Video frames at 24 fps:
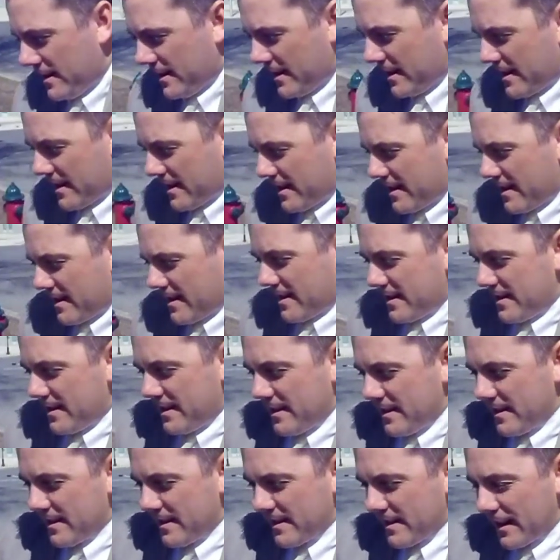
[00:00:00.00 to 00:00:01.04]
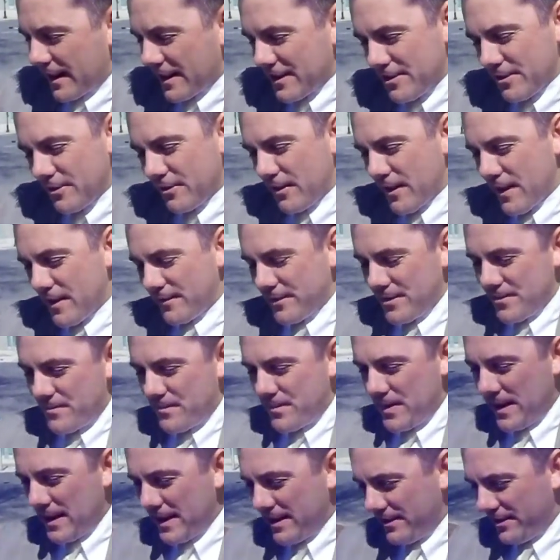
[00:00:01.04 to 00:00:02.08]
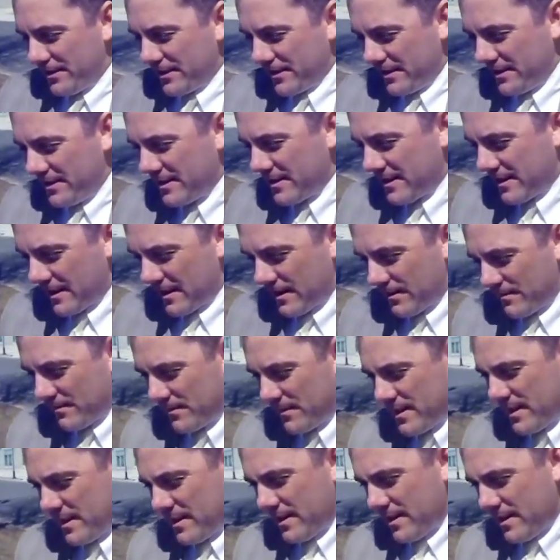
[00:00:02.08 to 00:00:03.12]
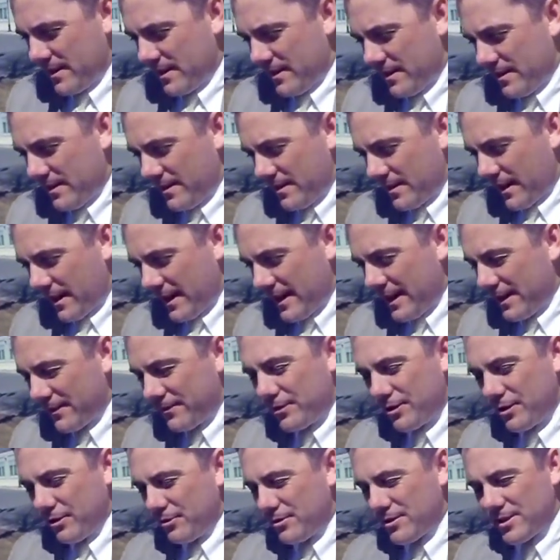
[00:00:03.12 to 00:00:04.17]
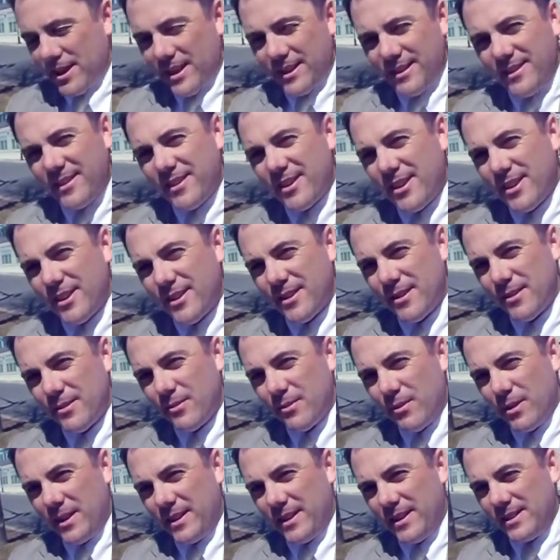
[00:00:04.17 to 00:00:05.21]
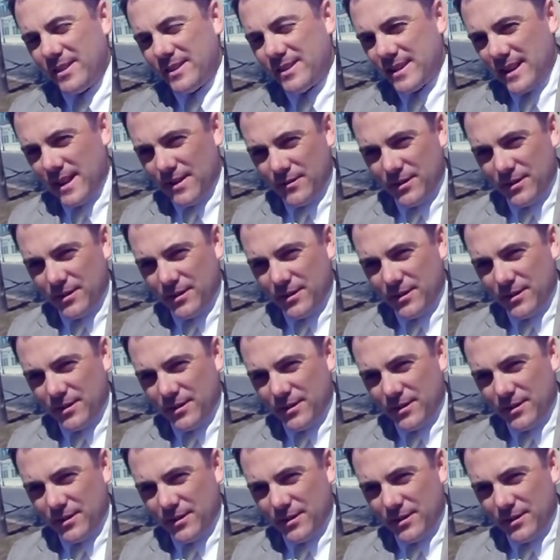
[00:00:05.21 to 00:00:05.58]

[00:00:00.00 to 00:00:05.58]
I do have an opinion. I have two sons. One is 7.